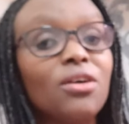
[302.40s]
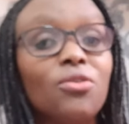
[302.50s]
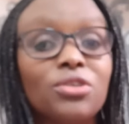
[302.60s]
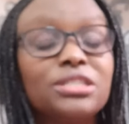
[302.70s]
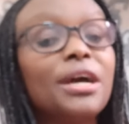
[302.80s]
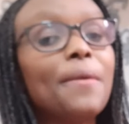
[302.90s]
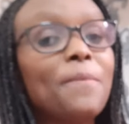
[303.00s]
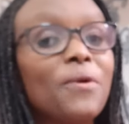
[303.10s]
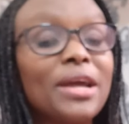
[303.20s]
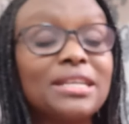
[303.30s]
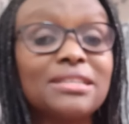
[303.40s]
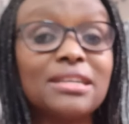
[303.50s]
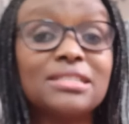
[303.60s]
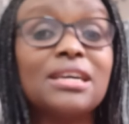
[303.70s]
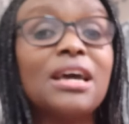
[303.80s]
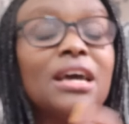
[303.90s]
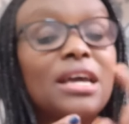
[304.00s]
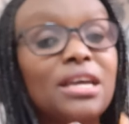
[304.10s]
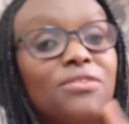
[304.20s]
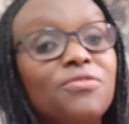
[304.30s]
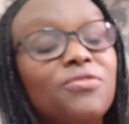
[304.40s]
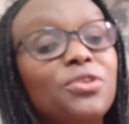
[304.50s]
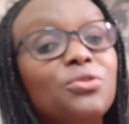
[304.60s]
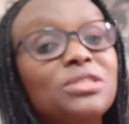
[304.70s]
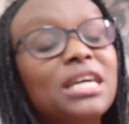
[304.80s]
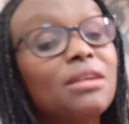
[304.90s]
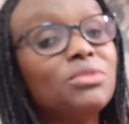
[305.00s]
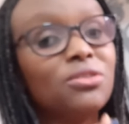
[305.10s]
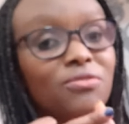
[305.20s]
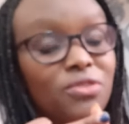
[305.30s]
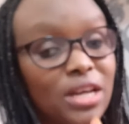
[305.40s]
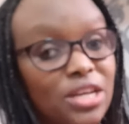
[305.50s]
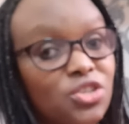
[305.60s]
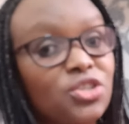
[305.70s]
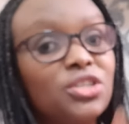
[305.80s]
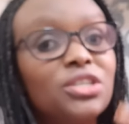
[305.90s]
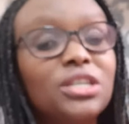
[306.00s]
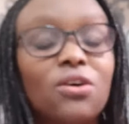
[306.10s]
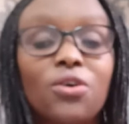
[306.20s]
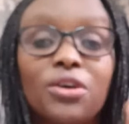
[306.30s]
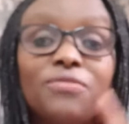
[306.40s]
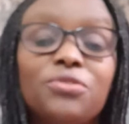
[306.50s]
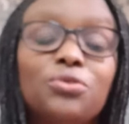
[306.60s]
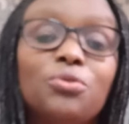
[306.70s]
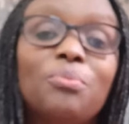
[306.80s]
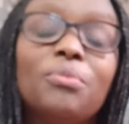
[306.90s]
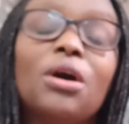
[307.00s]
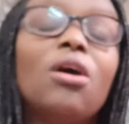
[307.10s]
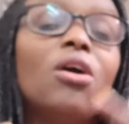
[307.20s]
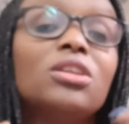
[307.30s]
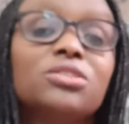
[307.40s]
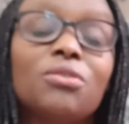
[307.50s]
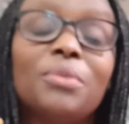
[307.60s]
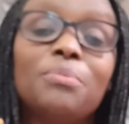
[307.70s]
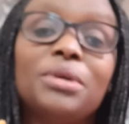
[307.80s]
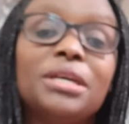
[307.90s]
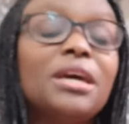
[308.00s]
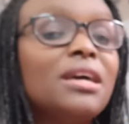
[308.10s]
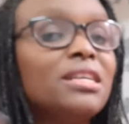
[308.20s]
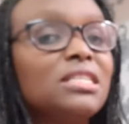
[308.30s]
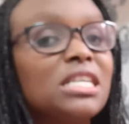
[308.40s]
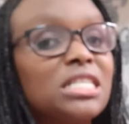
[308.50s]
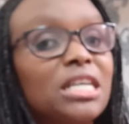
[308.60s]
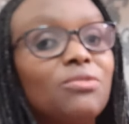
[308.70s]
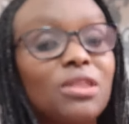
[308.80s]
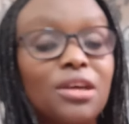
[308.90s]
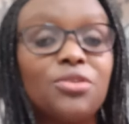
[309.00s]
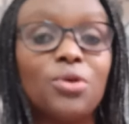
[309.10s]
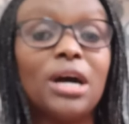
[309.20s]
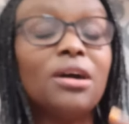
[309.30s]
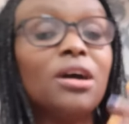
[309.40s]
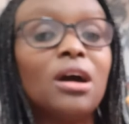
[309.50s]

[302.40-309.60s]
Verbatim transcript: got pregnant. If you timed the ovulation or if you also maybe tested whether you are